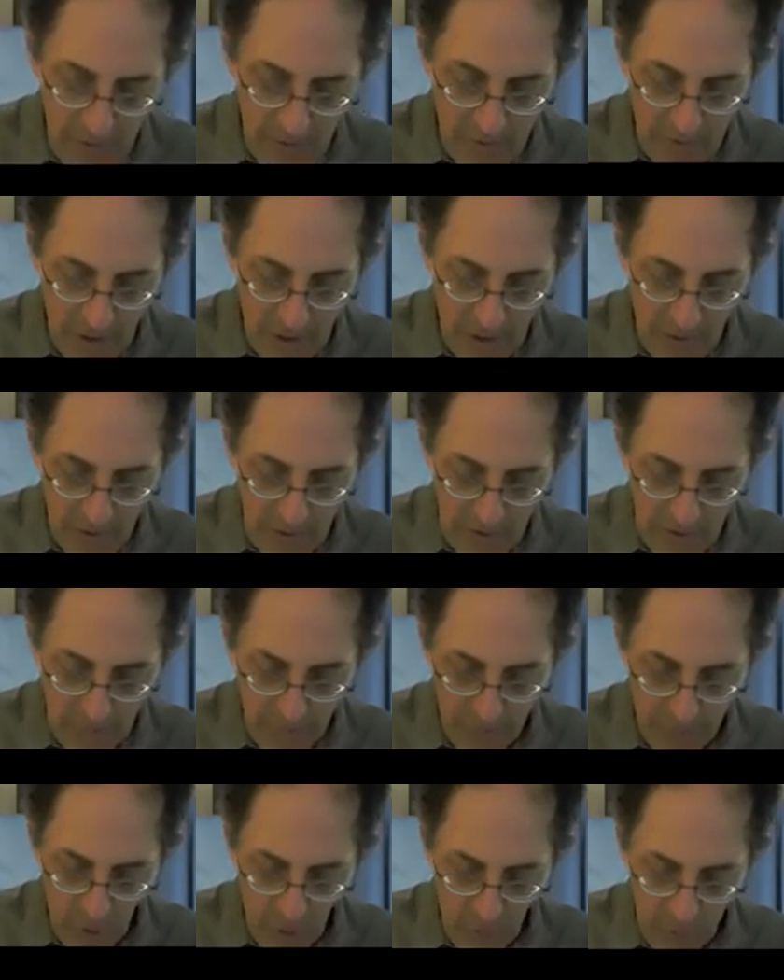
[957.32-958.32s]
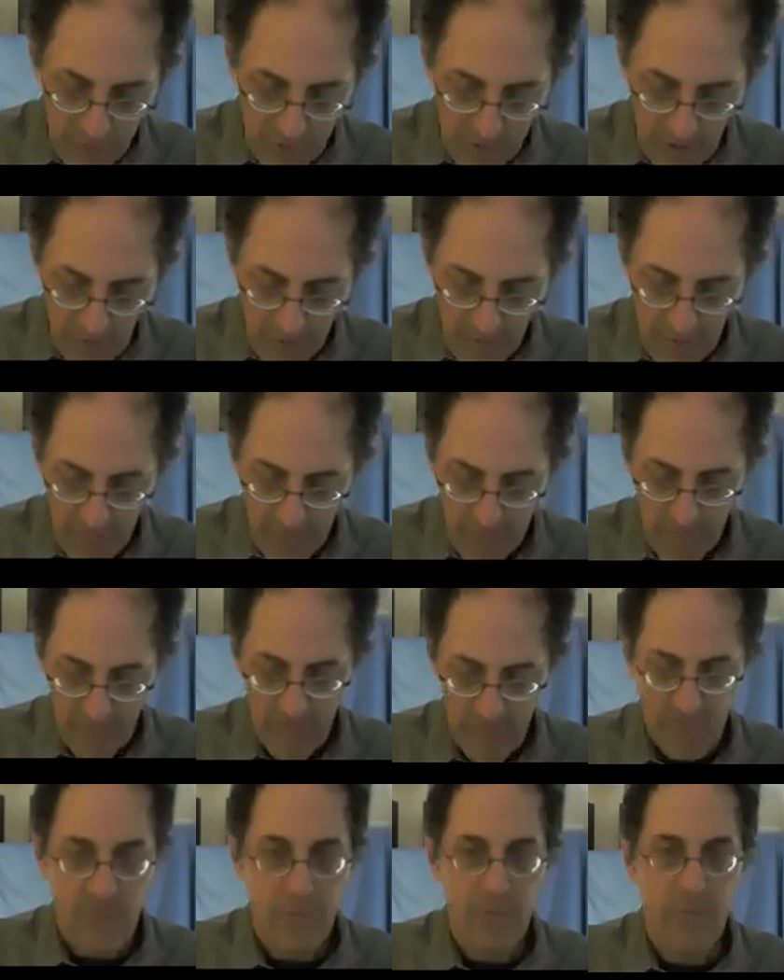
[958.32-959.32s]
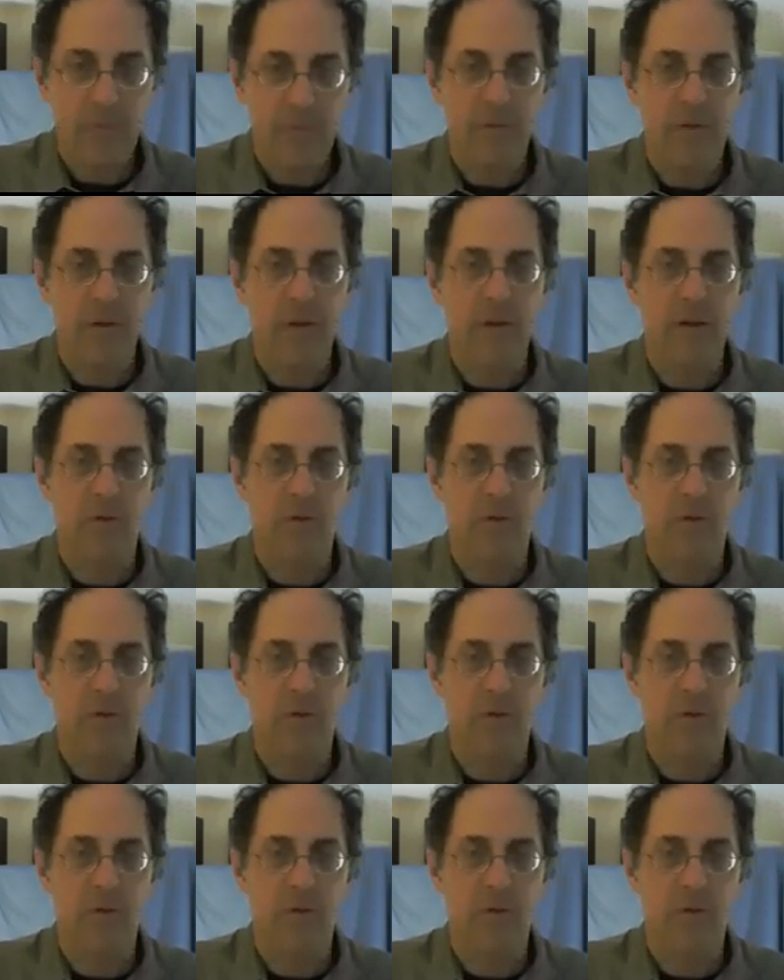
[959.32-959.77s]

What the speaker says: that are in the probe tip, say